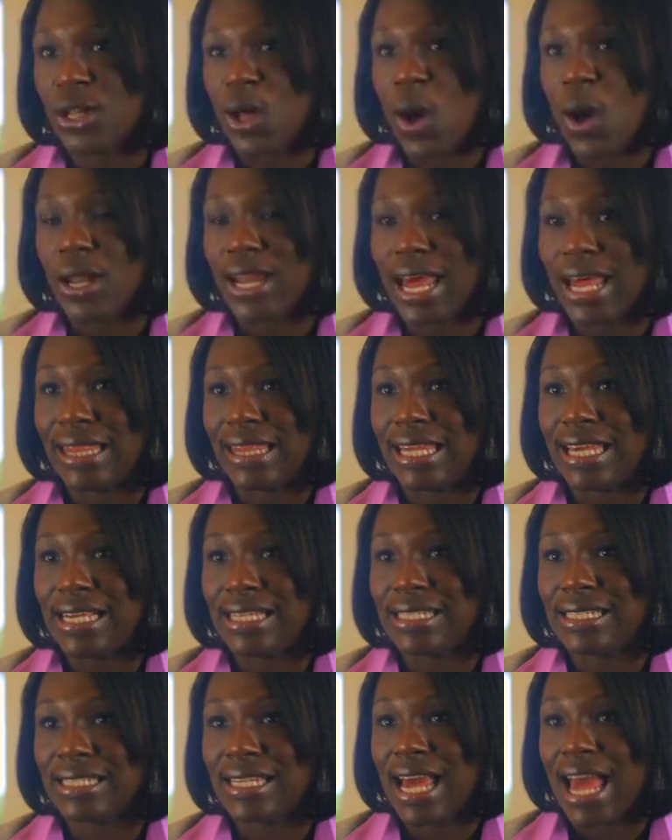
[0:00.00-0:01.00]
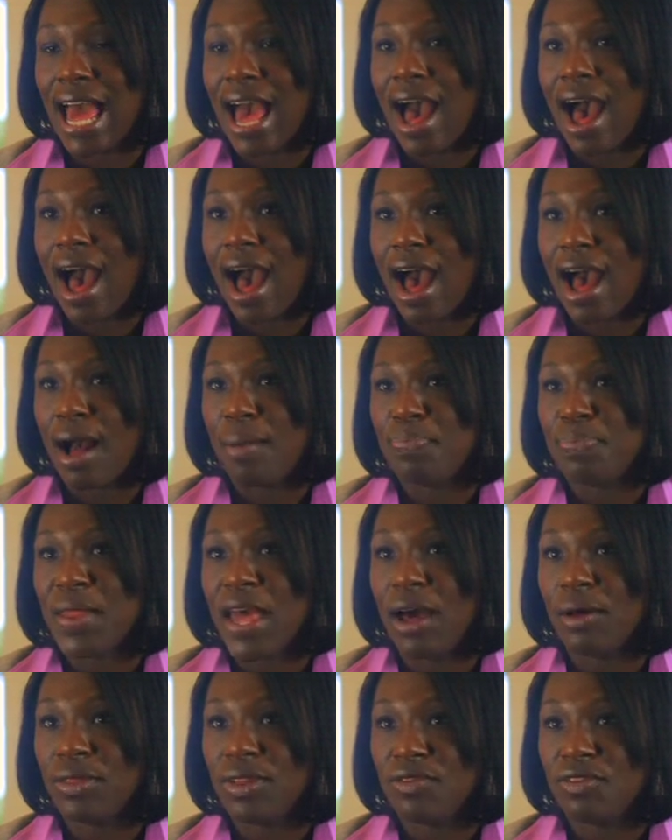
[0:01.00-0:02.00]
law and ethics, um,
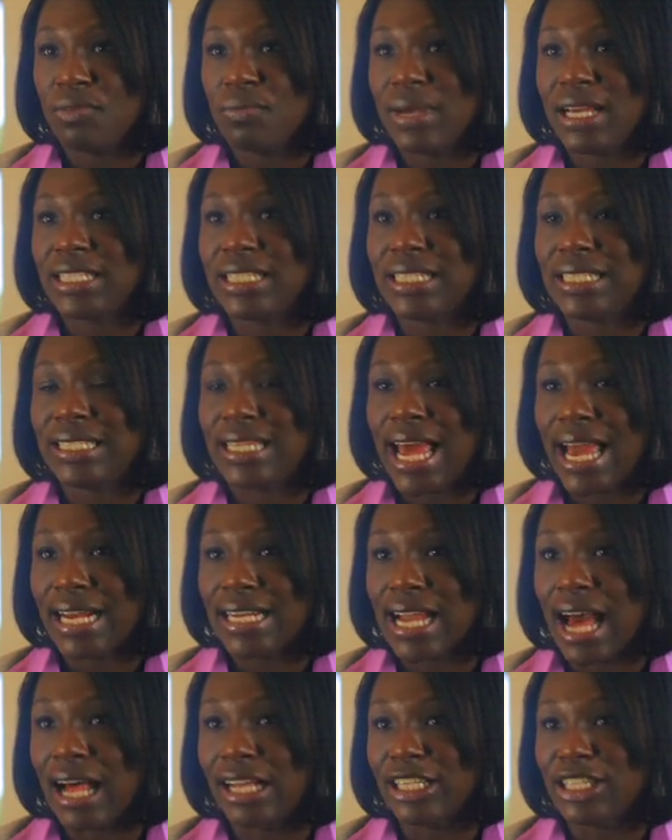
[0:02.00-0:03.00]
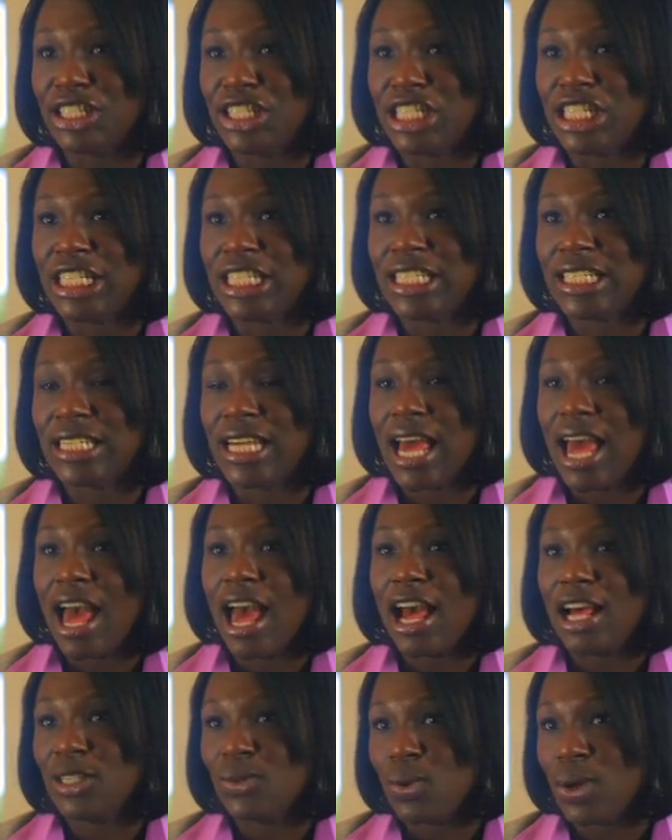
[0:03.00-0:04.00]
health information technologies,
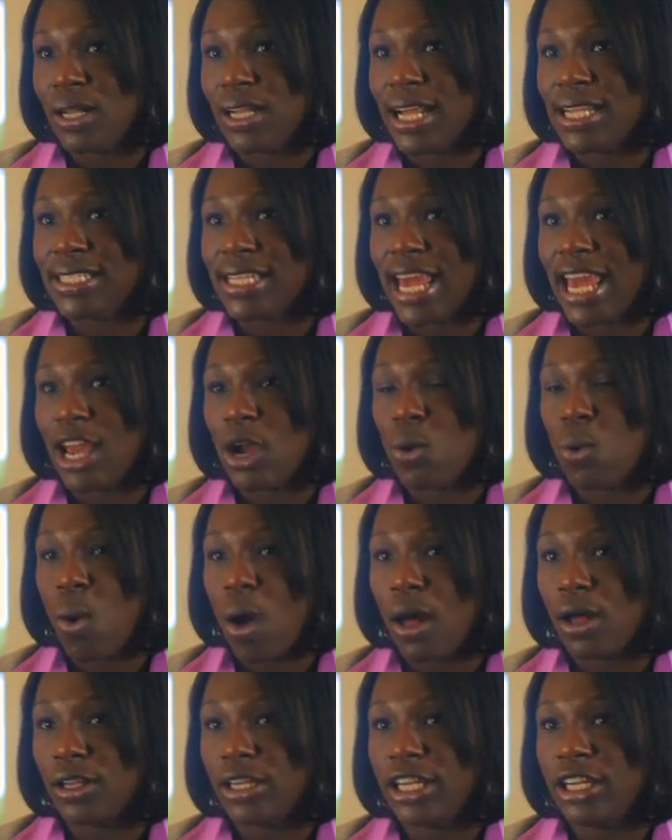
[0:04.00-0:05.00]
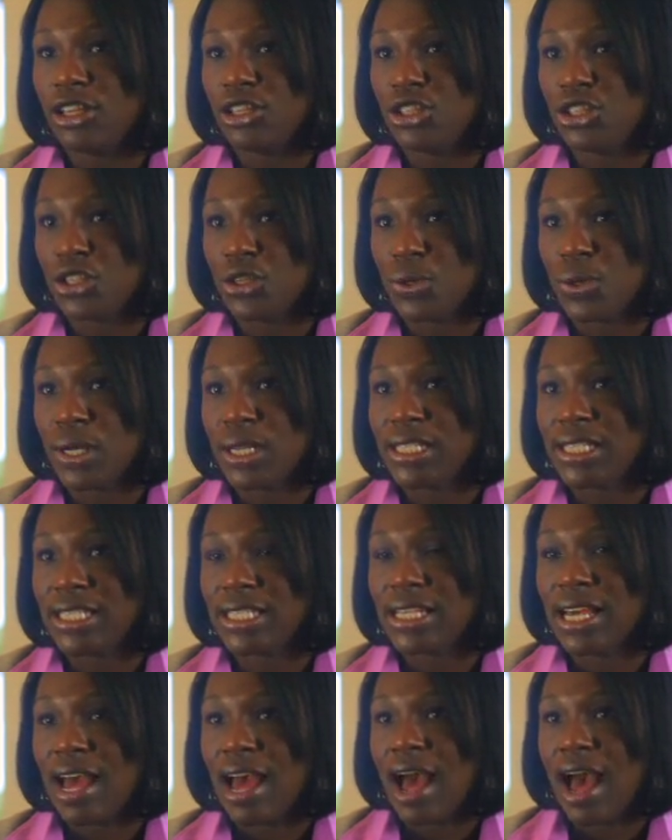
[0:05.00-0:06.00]
as well as a quality
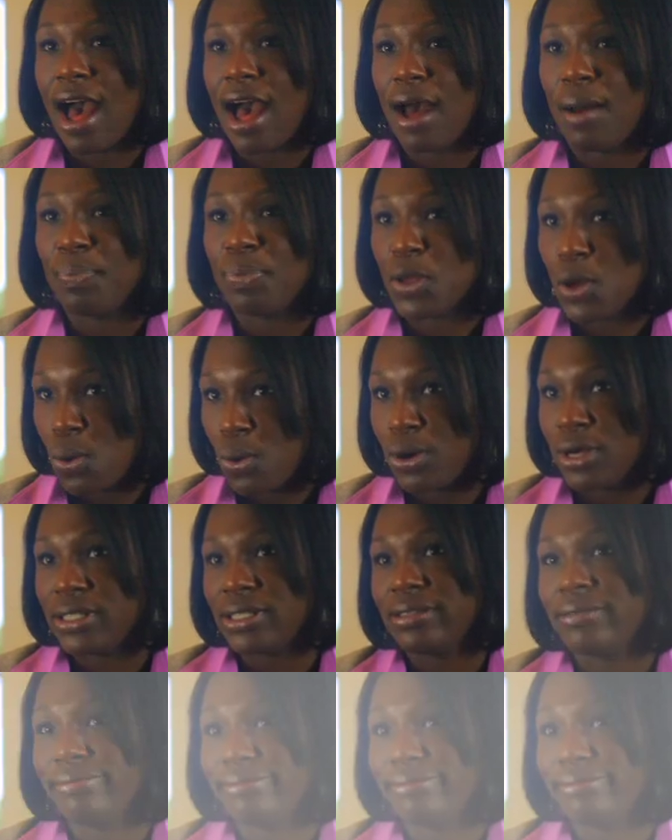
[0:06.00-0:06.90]
assurance um, course.